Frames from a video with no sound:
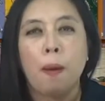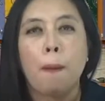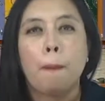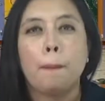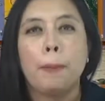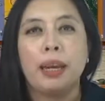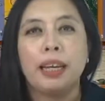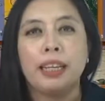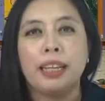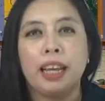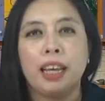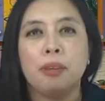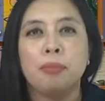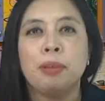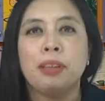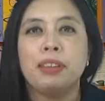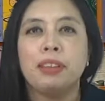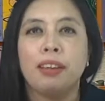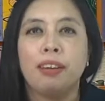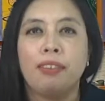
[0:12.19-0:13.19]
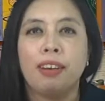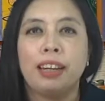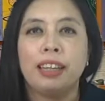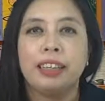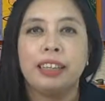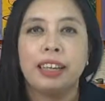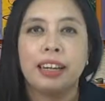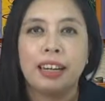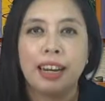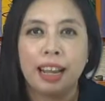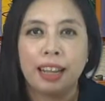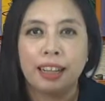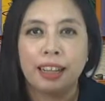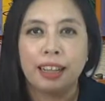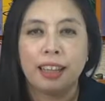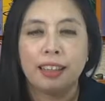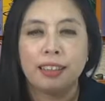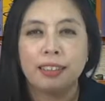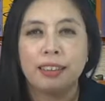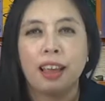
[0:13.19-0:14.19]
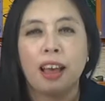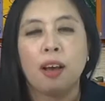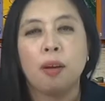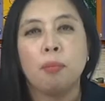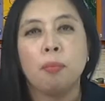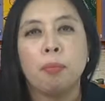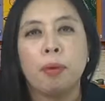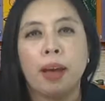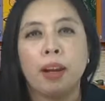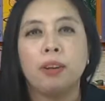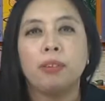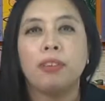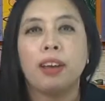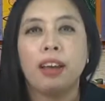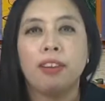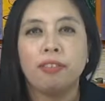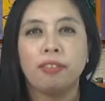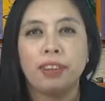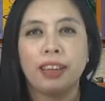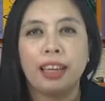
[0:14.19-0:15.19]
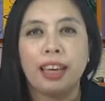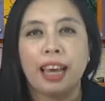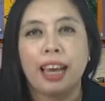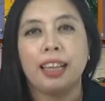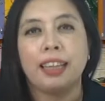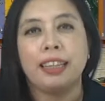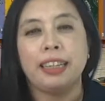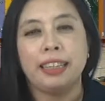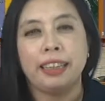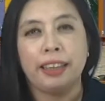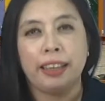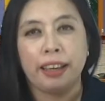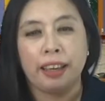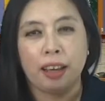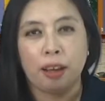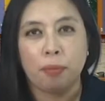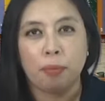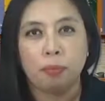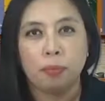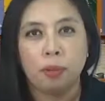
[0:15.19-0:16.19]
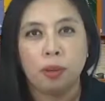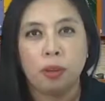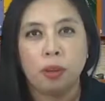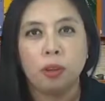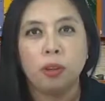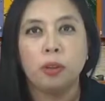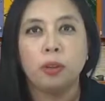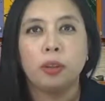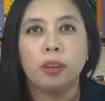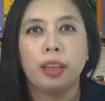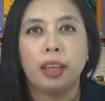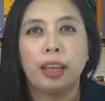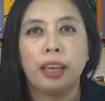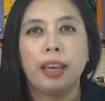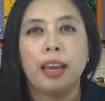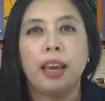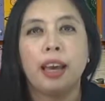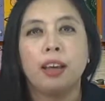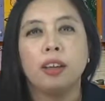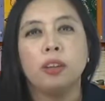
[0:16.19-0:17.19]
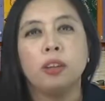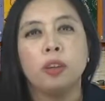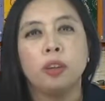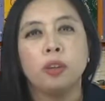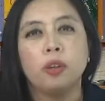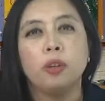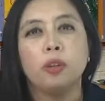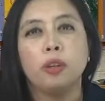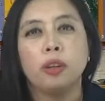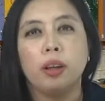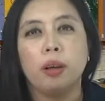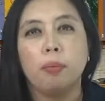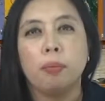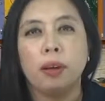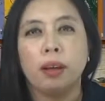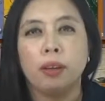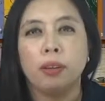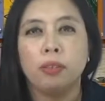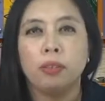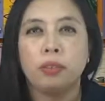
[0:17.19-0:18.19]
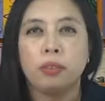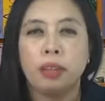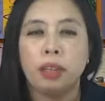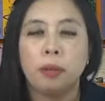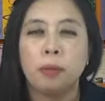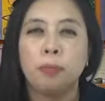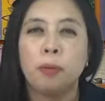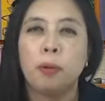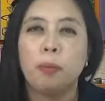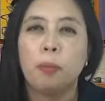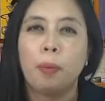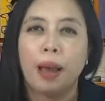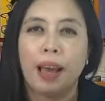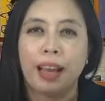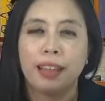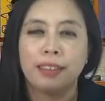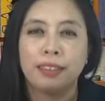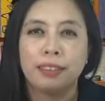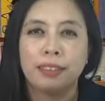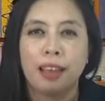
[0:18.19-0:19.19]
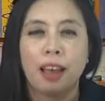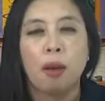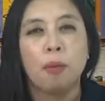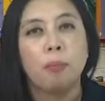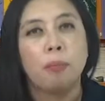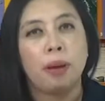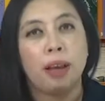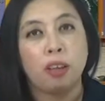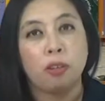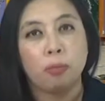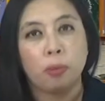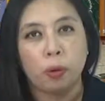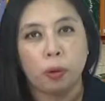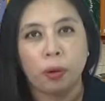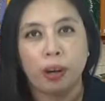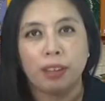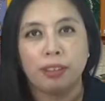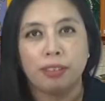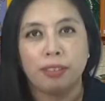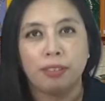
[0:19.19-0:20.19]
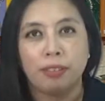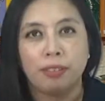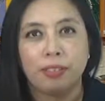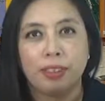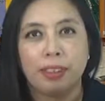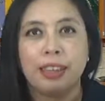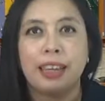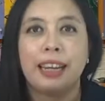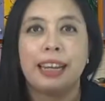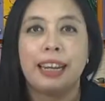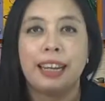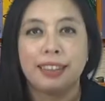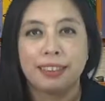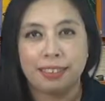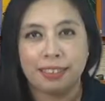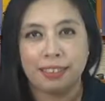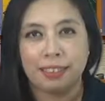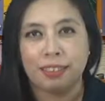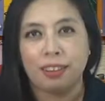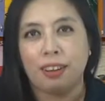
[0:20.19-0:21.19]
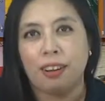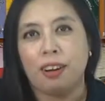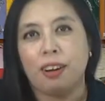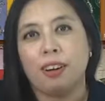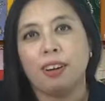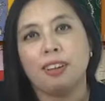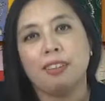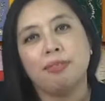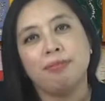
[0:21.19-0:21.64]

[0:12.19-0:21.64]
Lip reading: My name is Evelyn Hernandez. I'm part of FE at intecap. Today I'm going to talk about simple past and past progressive. Let's start.